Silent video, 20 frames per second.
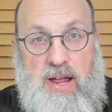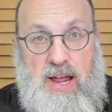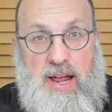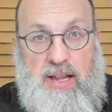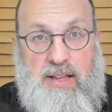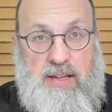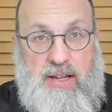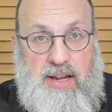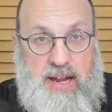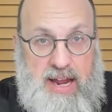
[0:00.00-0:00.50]

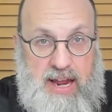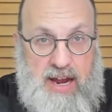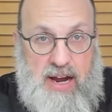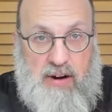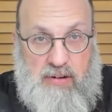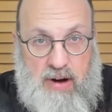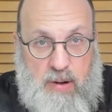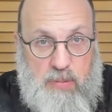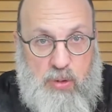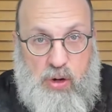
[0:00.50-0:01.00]
in the
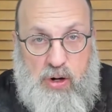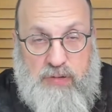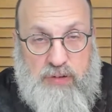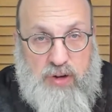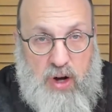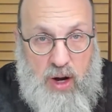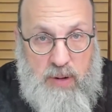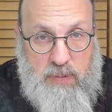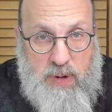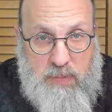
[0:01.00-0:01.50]
Ir Hamukav
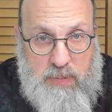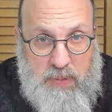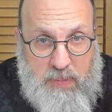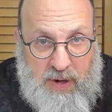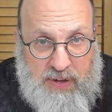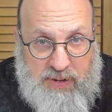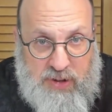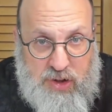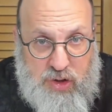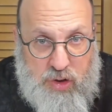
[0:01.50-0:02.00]
Chaimim
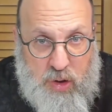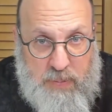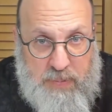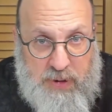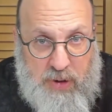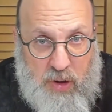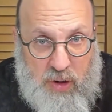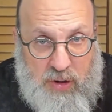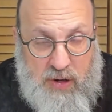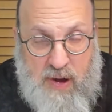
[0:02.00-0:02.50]
Maitzi
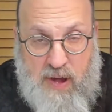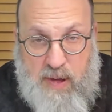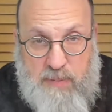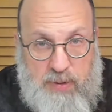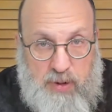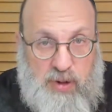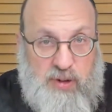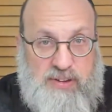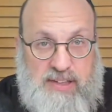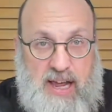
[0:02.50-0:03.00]
Shurbanun,
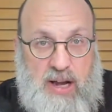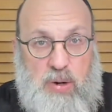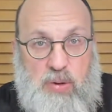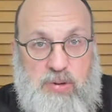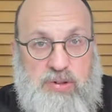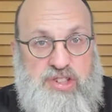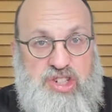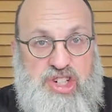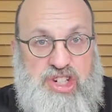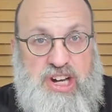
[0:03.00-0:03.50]
because they
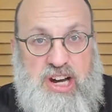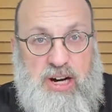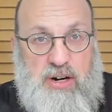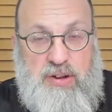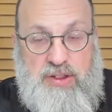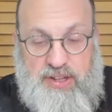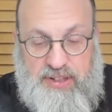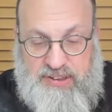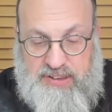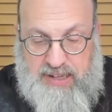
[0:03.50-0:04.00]
don't
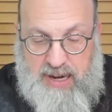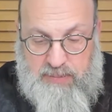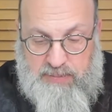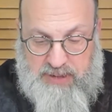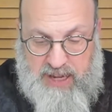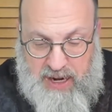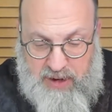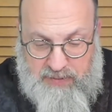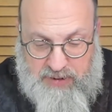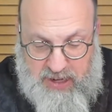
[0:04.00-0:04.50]
share the same
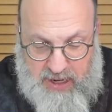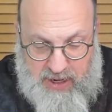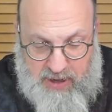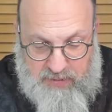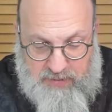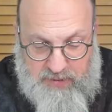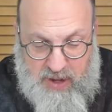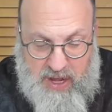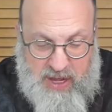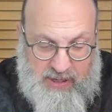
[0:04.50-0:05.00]
day of
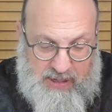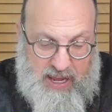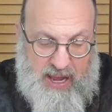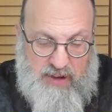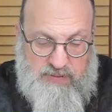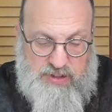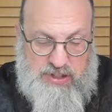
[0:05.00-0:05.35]
Chiv. So